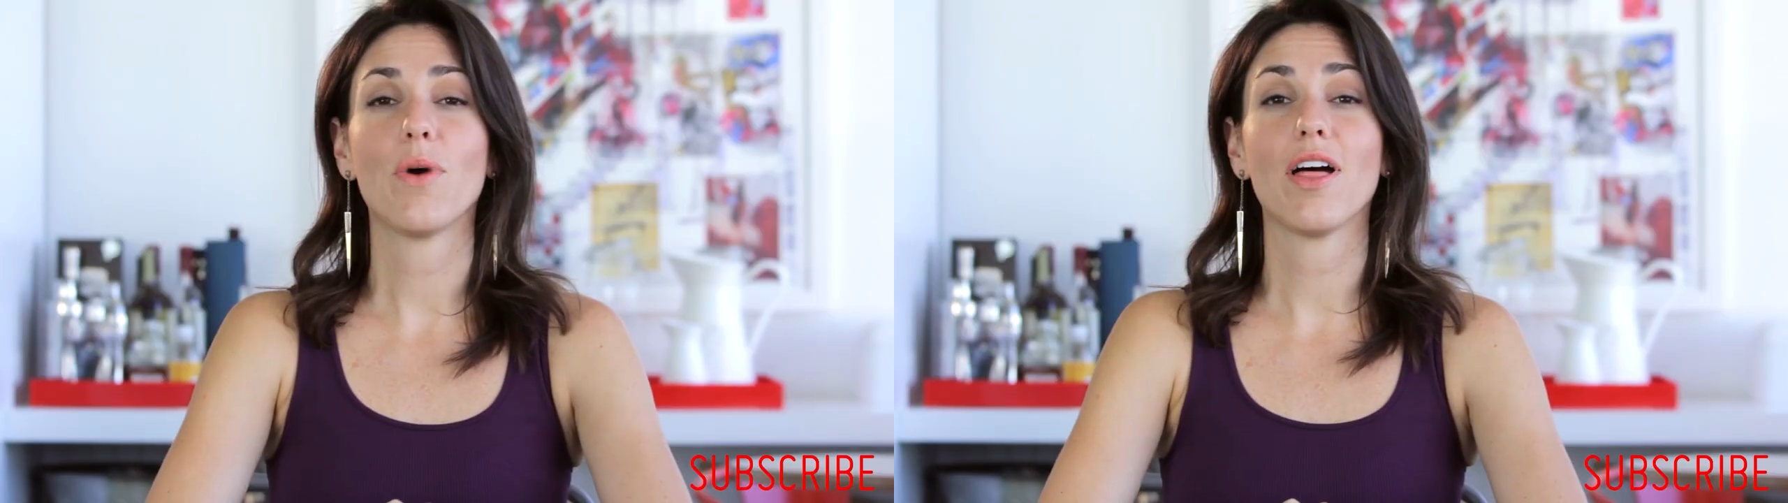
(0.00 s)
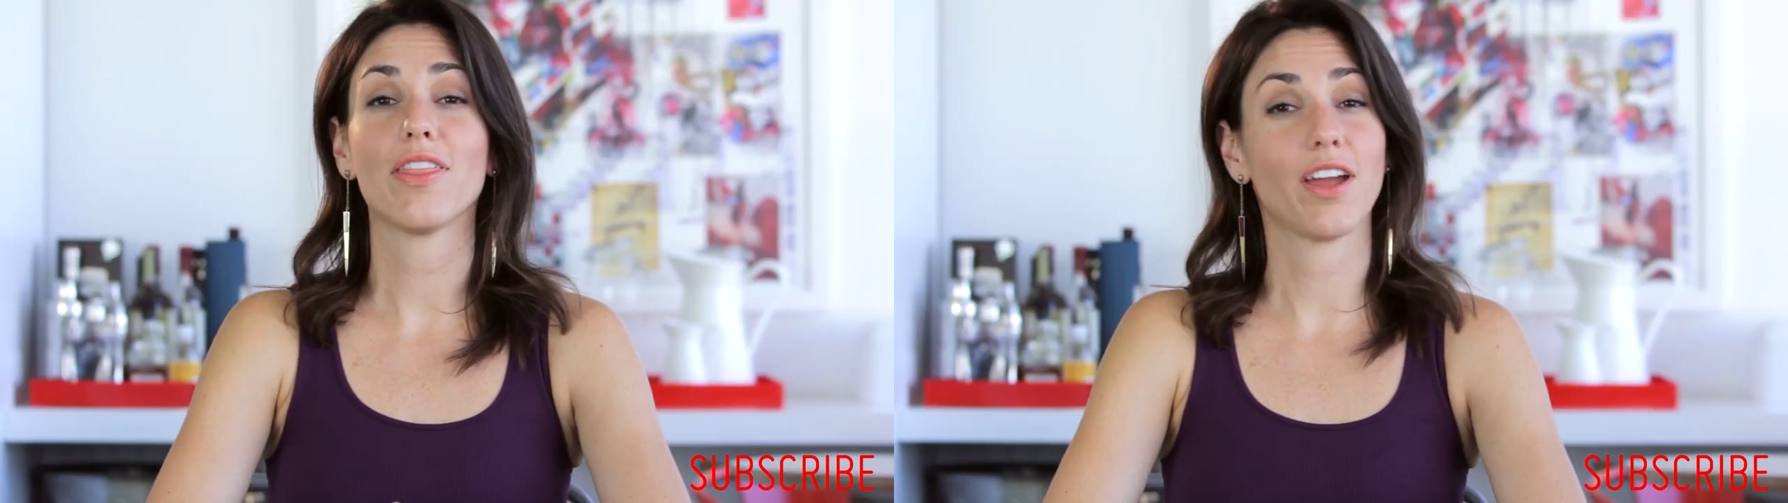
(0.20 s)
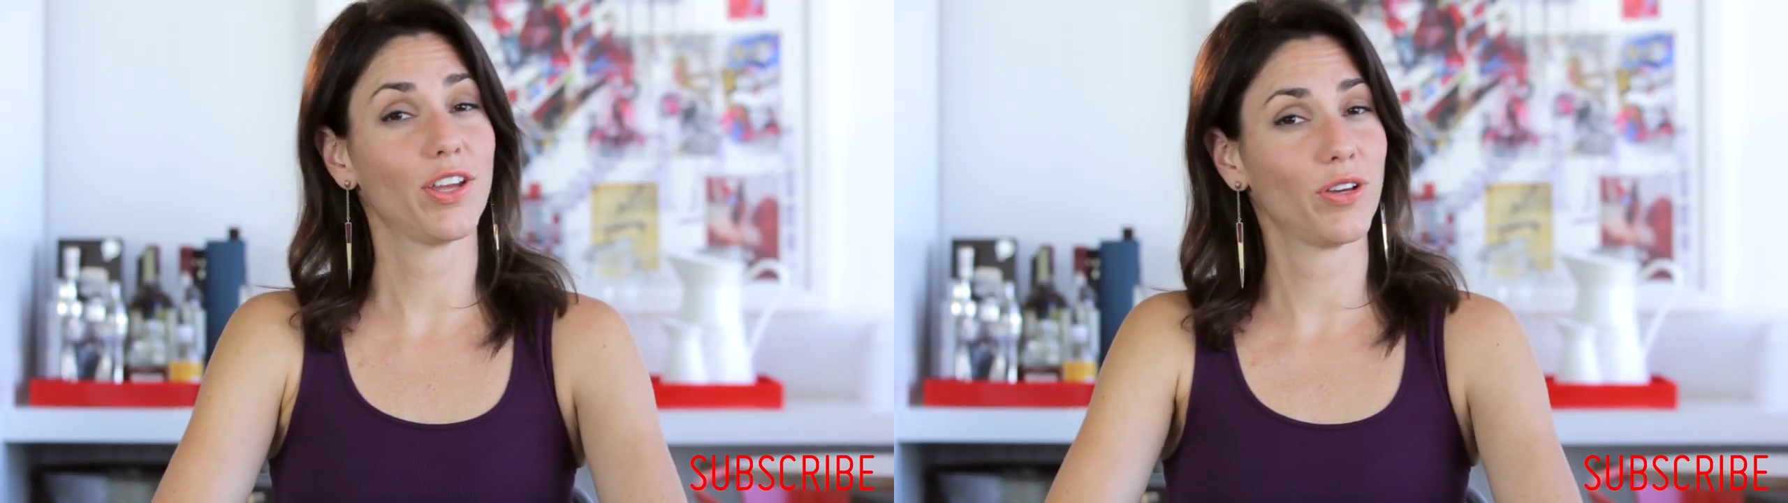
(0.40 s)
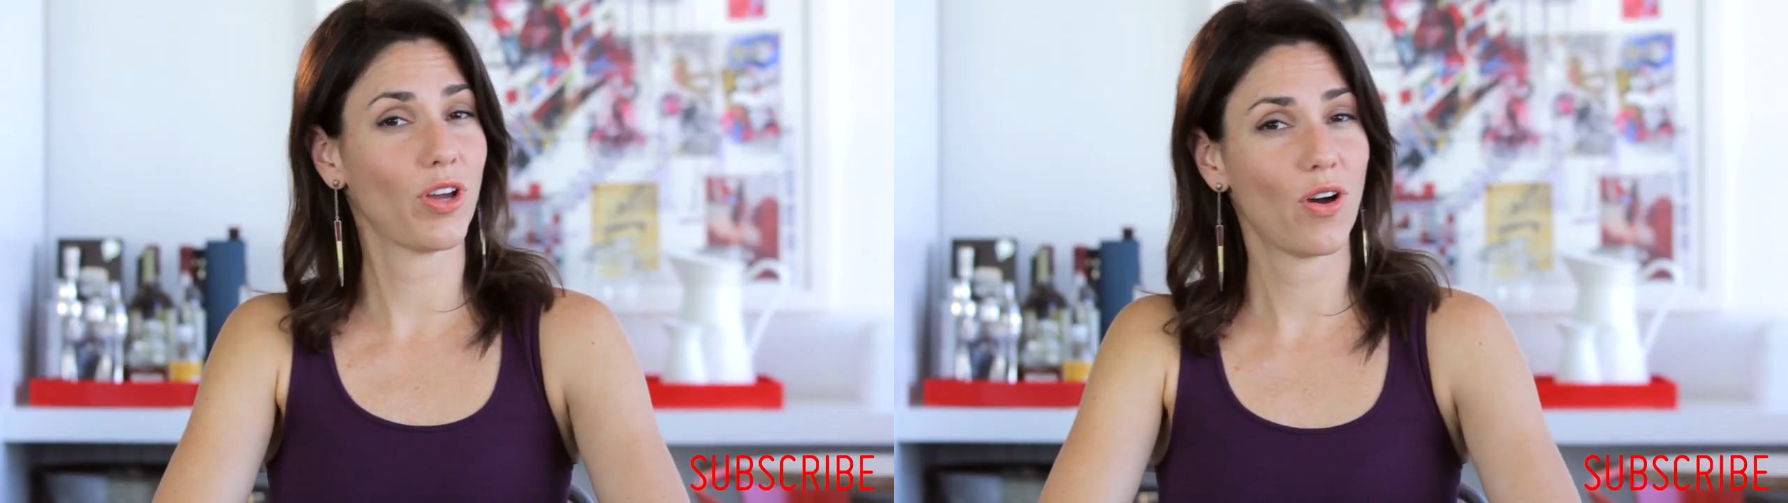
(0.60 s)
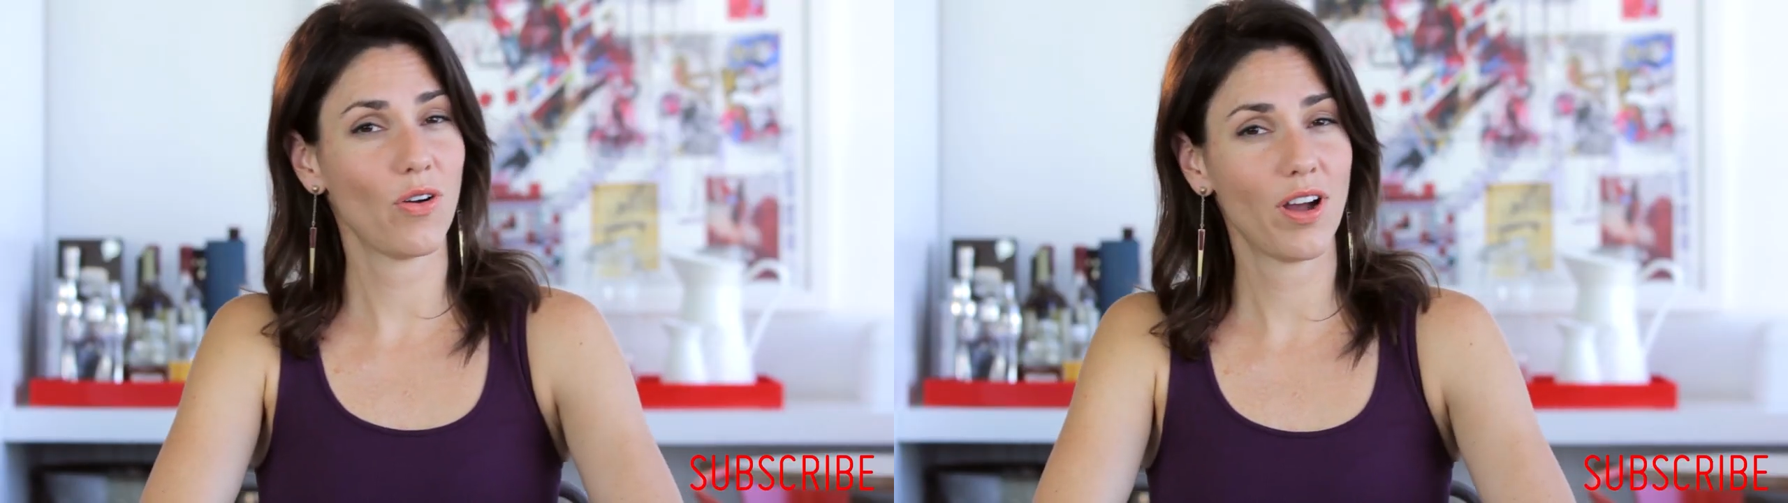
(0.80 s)
Well, there you
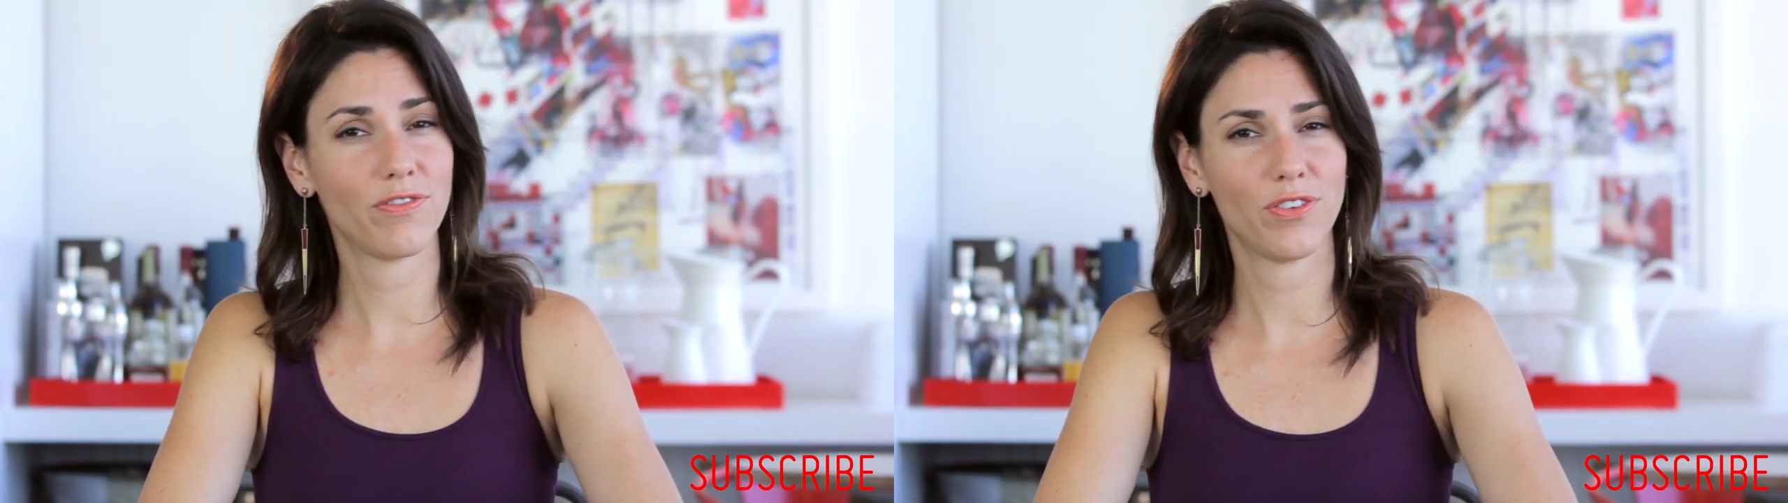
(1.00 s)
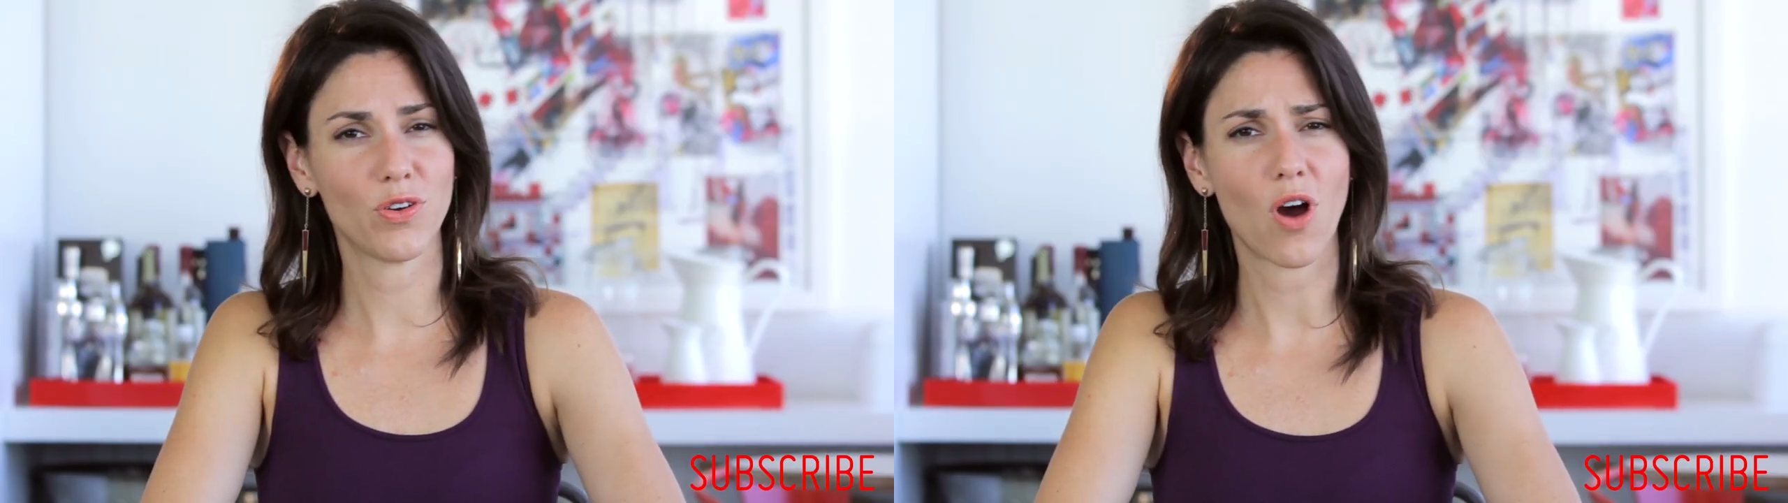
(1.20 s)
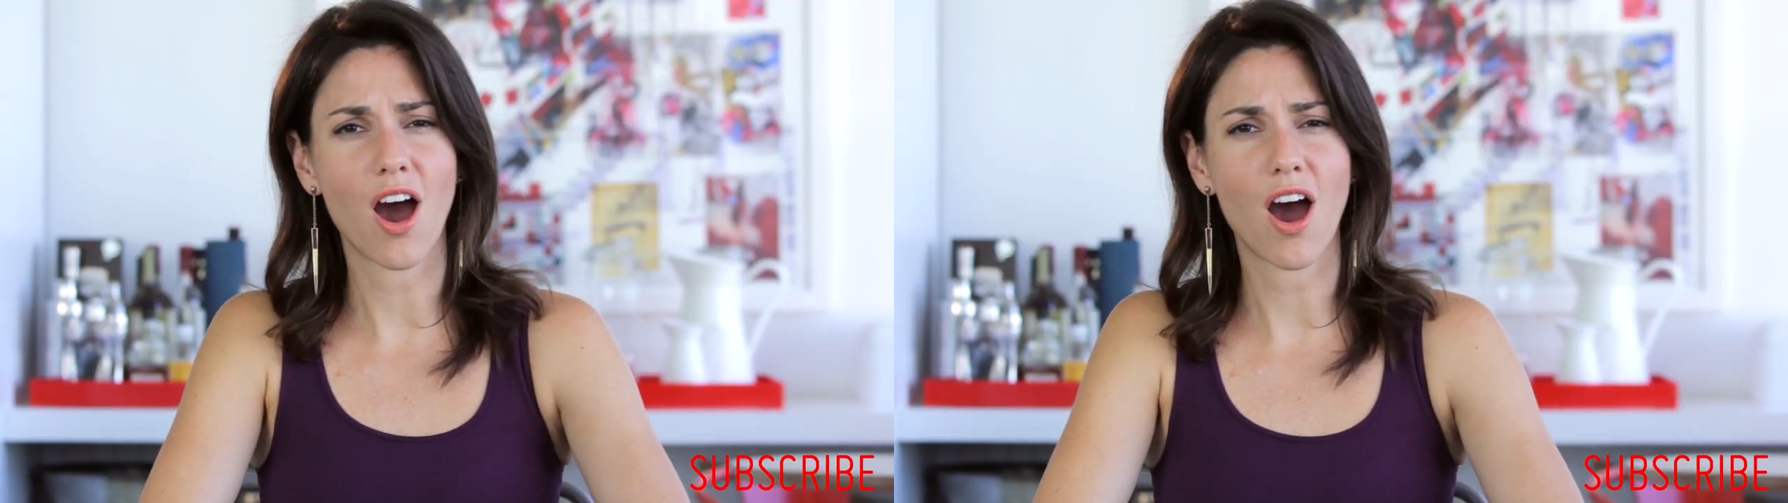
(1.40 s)
go, a few